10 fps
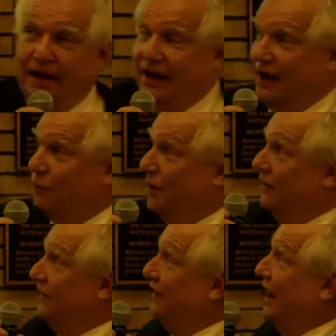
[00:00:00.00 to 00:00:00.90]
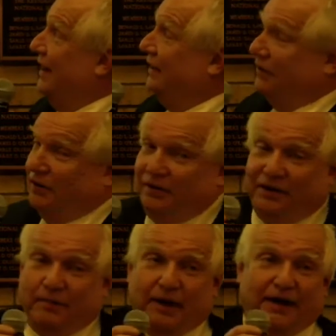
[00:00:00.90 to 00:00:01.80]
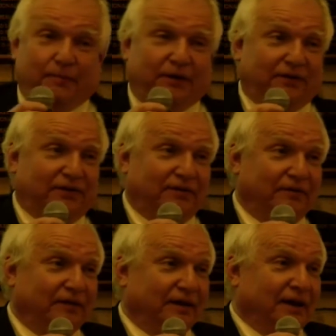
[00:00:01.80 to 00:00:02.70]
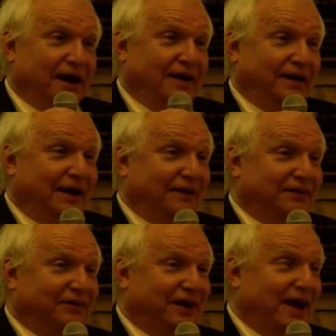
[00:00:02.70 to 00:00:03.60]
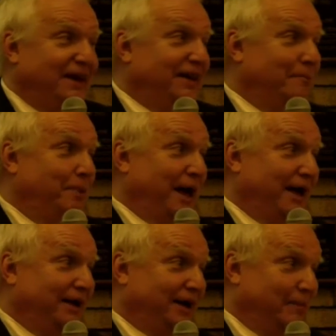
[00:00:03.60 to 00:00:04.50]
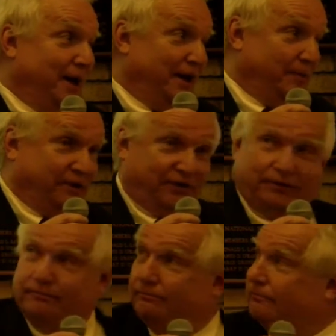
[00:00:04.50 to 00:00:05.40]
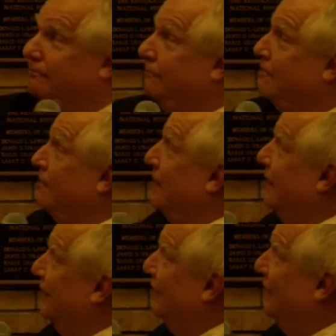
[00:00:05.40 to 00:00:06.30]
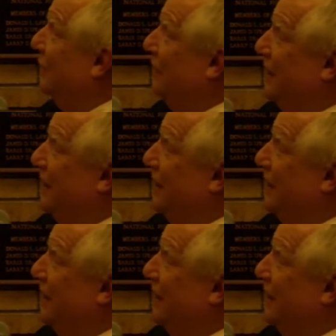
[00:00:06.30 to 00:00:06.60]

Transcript: And on one side, the good commandments, on the other side, the bad commandments. So